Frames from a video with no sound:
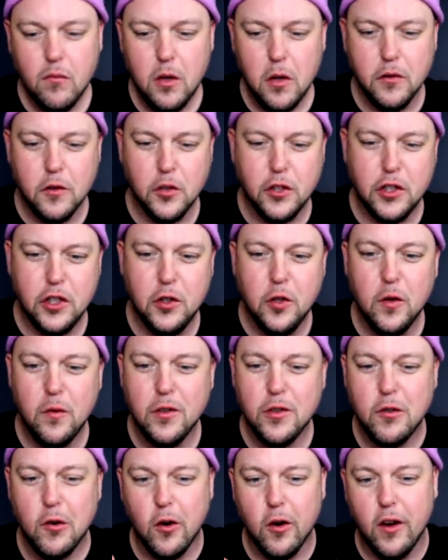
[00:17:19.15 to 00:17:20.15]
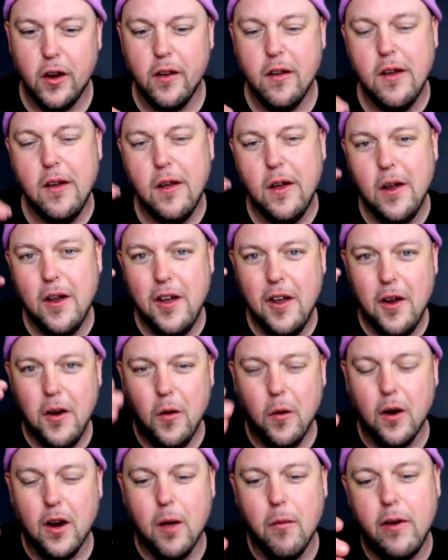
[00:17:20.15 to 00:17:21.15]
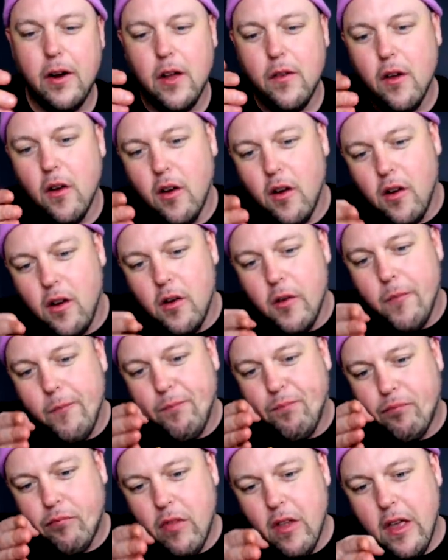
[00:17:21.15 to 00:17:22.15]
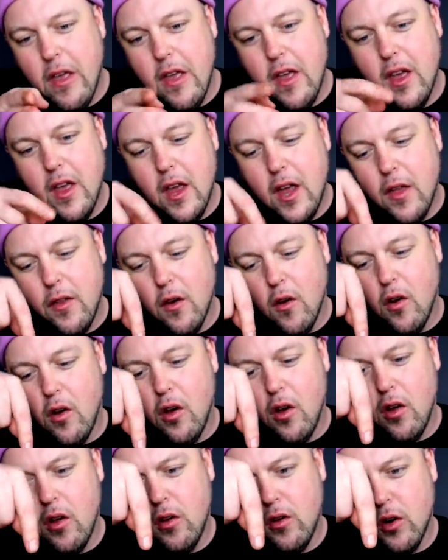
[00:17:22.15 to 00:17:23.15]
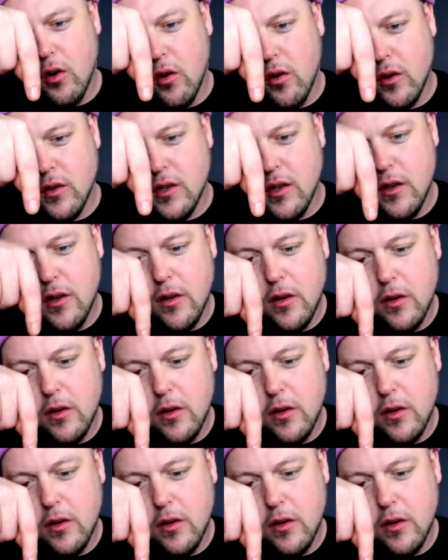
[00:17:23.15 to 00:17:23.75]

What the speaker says: So she knew of the story. We're coming down the hall, and the hall goes